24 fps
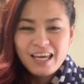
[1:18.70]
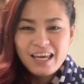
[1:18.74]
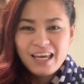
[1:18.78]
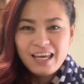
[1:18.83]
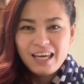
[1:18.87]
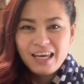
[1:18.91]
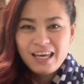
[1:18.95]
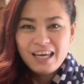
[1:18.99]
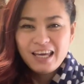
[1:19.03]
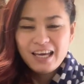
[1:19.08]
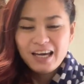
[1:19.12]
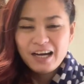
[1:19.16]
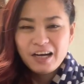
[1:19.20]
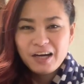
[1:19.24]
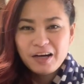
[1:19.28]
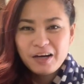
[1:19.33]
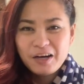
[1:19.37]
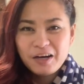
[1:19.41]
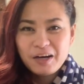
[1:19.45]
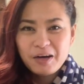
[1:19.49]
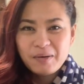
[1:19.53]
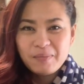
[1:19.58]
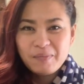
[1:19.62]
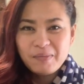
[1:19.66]
he
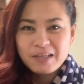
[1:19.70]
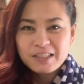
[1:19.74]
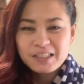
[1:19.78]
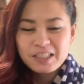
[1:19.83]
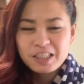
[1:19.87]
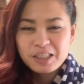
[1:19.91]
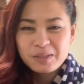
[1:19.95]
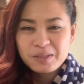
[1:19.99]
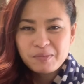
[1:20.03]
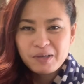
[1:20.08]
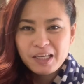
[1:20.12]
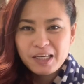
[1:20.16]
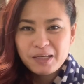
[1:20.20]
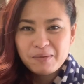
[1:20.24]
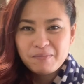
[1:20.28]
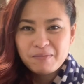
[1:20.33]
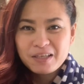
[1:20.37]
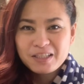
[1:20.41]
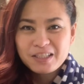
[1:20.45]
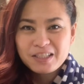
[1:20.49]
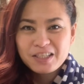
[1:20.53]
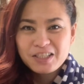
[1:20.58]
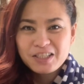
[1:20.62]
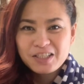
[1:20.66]
uh, messaged me in the
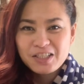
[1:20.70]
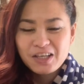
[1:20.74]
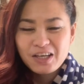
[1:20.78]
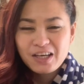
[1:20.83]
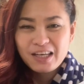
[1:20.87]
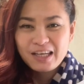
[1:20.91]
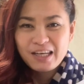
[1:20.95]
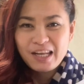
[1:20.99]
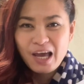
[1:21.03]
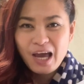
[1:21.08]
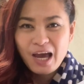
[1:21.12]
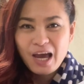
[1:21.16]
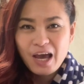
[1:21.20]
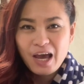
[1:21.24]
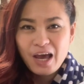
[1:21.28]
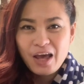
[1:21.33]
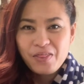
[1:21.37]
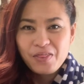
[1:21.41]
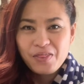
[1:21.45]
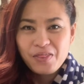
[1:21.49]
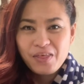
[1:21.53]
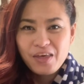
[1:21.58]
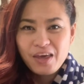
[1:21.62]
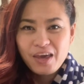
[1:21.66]
messenger
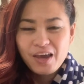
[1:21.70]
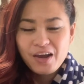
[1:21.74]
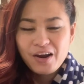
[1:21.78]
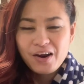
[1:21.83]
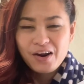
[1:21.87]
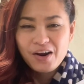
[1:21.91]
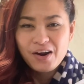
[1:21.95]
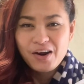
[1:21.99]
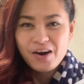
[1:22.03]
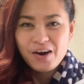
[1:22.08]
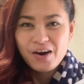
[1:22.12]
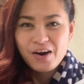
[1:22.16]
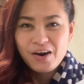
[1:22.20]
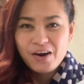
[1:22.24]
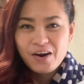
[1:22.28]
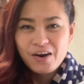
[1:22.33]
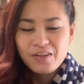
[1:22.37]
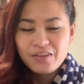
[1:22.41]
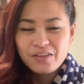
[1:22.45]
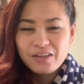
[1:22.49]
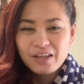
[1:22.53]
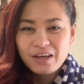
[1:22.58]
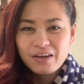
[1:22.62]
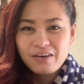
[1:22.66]
that
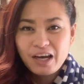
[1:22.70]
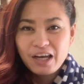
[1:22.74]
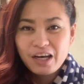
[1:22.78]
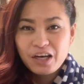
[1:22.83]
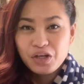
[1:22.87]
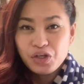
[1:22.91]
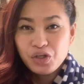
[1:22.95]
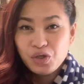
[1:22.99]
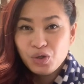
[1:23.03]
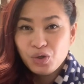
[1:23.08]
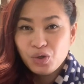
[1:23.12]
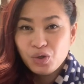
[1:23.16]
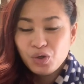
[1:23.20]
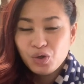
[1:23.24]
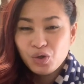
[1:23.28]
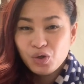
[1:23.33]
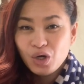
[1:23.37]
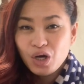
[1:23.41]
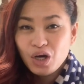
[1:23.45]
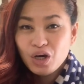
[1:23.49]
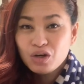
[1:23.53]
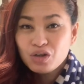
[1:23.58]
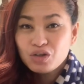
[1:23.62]
they're they got a new